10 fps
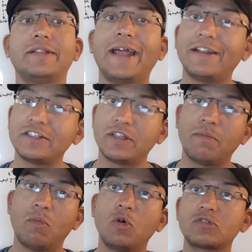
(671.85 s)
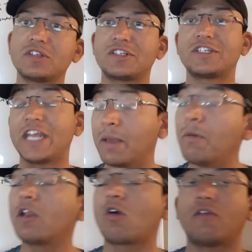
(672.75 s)
that is the most
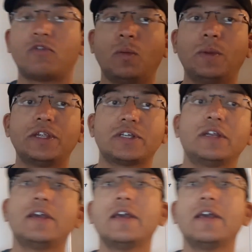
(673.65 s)
stable conformation,